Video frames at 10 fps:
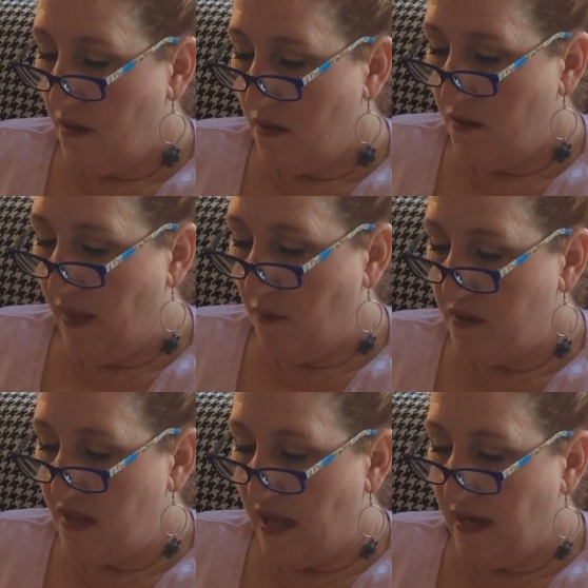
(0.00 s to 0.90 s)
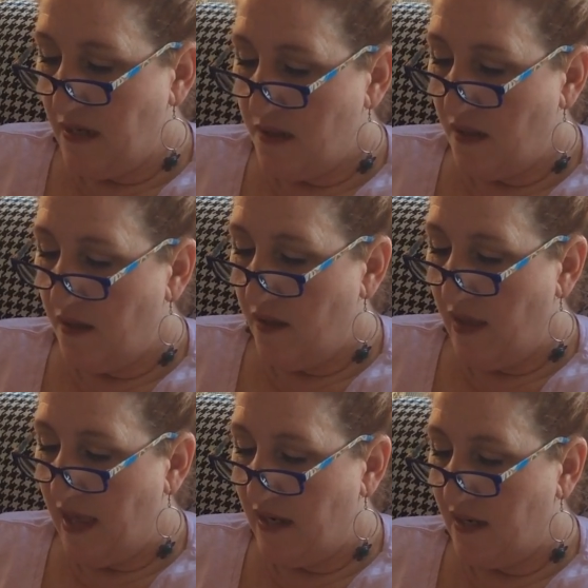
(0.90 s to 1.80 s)
So that was nice. They
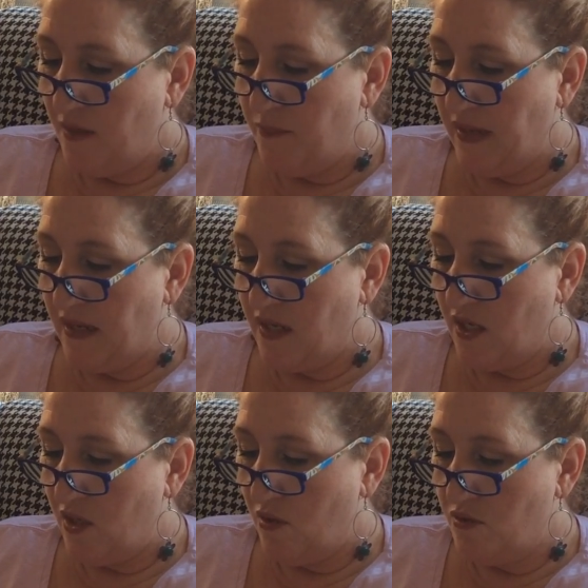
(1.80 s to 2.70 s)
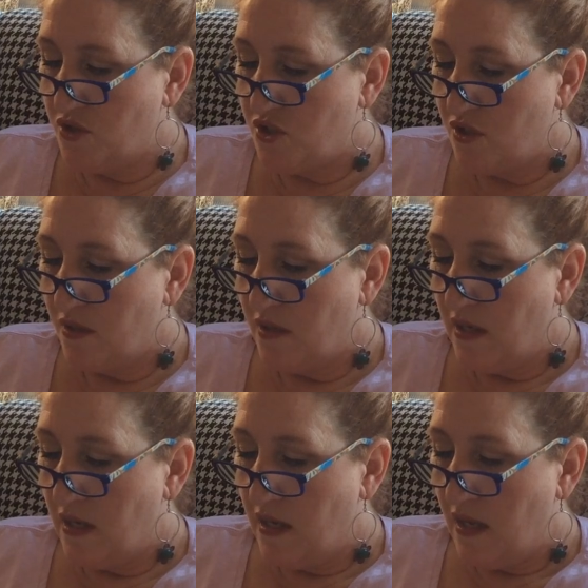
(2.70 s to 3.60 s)
had it in a big, huge,
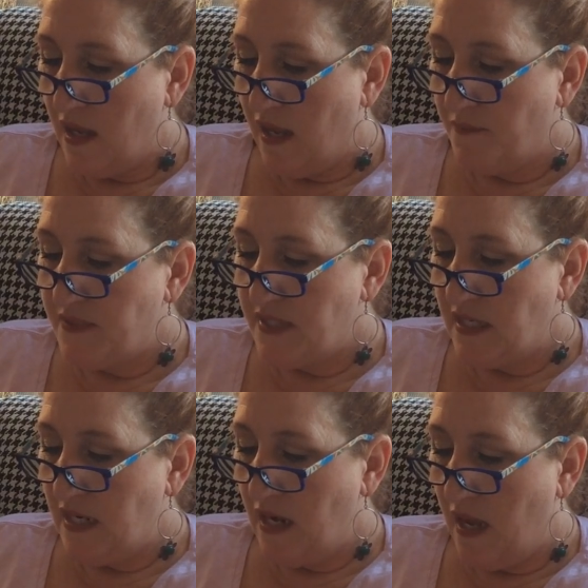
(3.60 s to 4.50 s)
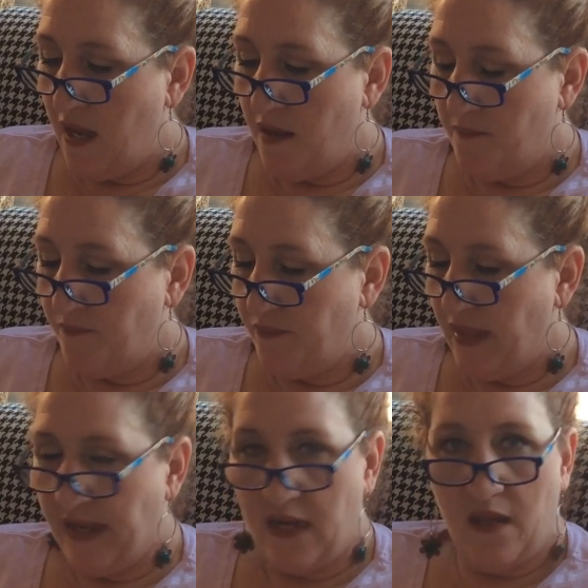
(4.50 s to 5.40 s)
empty,
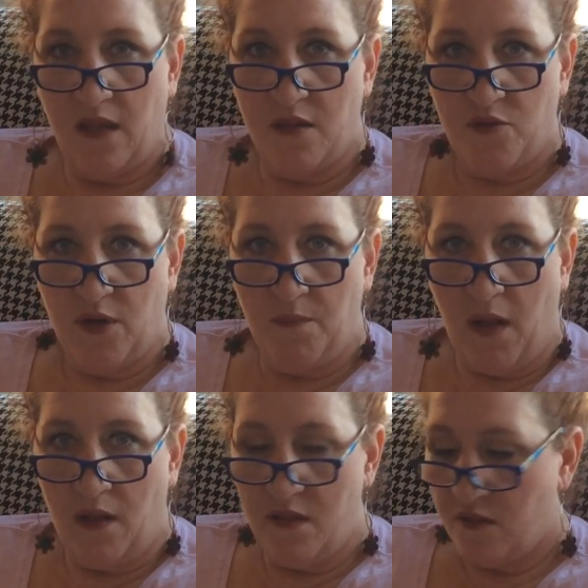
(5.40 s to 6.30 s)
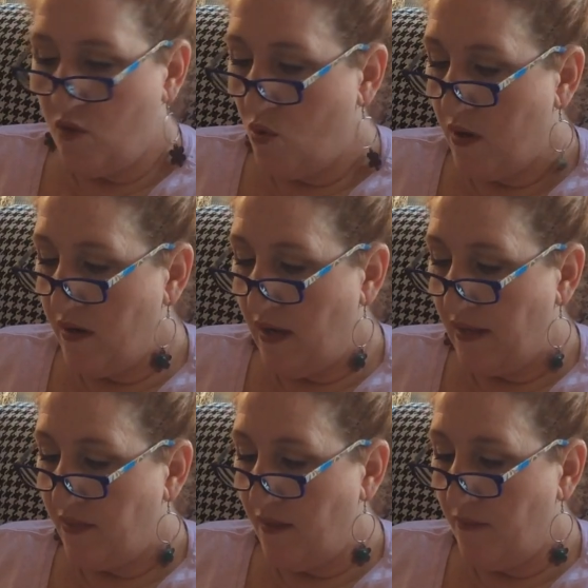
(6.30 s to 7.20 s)
like a strip mall store.
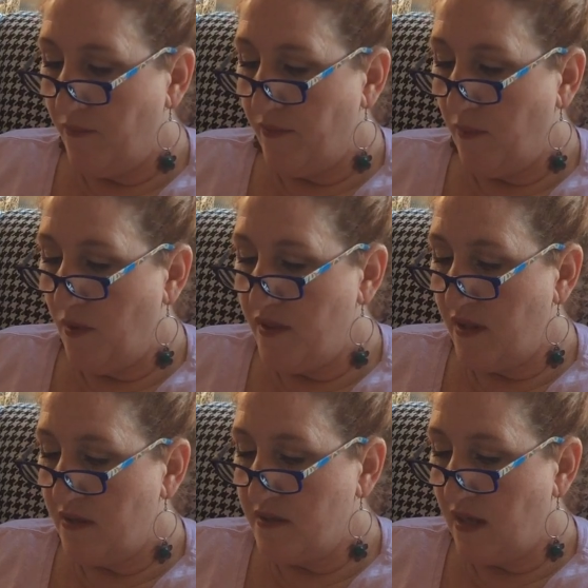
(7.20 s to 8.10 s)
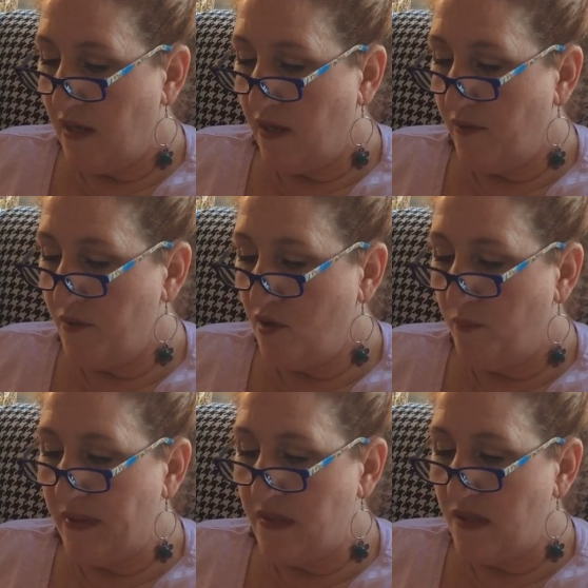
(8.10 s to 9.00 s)
Like, it wasn't, there was no
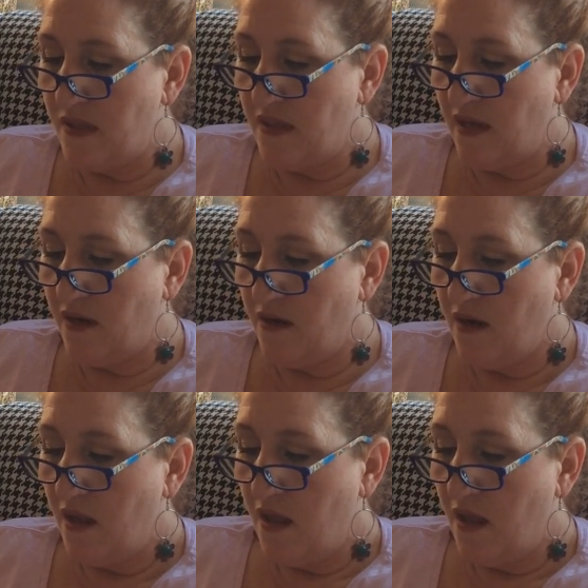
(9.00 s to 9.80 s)
business in there.